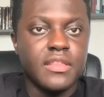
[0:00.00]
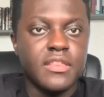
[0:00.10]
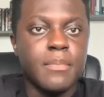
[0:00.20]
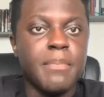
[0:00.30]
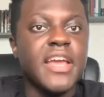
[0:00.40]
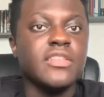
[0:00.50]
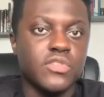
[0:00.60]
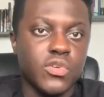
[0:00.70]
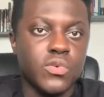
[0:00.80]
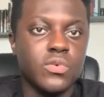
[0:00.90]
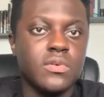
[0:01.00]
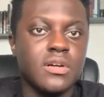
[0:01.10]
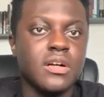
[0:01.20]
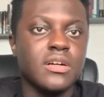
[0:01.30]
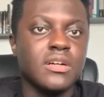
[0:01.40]
the main two,
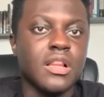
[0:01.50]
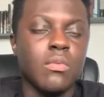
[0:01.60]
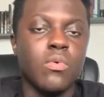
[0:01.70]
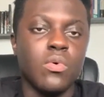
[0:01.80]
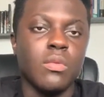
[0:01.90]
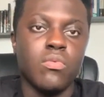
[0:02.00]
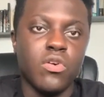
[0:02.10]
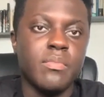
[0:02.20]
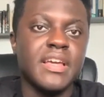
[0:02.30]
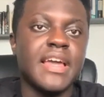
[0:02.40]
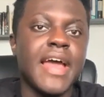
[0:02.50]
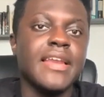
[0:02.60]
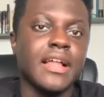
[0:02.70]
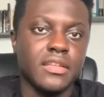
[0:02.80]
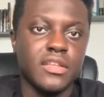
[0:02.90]
global warming
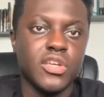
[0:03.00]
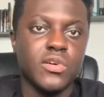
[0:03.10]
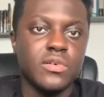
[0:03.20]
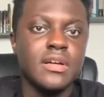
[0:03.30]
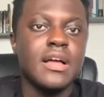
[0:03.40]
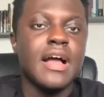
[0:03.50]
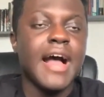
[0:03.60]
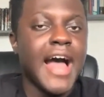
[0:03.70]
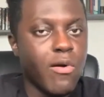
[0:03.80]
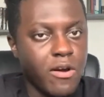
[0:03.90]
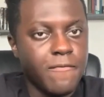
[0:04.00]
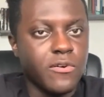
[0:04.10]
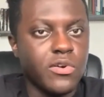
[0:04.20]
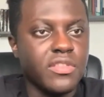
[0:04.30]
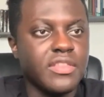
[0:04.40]
and El Nino.
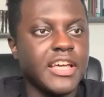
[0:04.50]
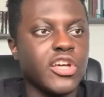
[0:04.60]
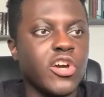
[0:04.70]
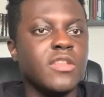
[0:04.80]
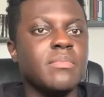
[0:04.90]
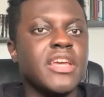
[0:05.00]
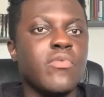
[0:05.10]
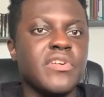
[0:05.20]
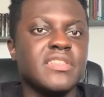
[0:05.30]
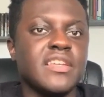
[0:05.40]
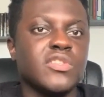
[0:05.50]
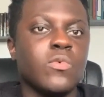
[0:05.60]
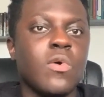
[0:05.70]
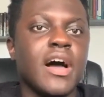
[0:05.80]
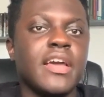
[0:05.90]
However, they could be a reason as to
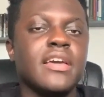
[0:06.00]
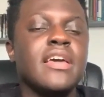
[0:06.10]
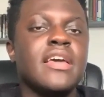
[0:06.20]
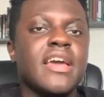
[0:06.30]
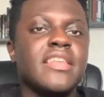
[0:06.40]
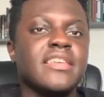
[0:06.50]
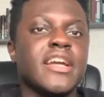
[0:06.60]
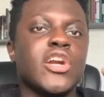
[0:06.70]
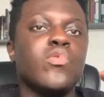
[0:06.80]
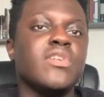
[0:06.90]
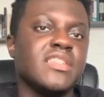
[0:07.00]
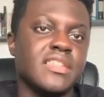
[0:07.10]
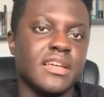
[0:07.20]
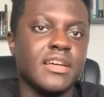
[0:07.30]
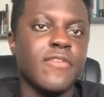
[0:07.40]
why it's
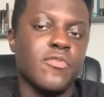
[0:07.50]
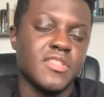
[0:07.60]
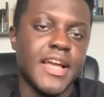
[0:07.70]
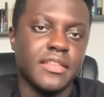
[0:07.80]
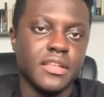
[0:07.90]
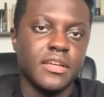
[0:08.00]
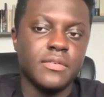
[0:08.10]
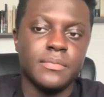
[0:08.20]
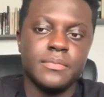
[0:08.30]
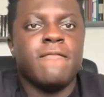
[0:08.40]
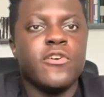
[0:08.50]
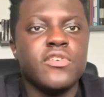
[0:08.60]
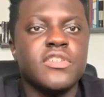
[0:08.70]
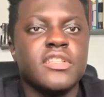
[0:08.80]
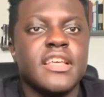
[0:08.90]
increasing ever slightly.
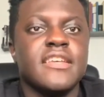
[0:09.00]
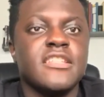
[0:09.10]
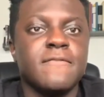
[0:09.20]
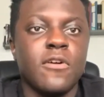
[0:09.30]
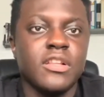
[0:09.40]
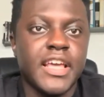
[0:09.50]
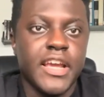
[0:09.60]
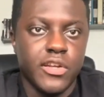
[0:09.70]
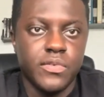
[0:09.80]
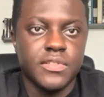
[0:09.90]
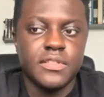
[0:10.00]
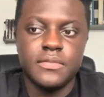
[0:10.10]
First is volcanoes.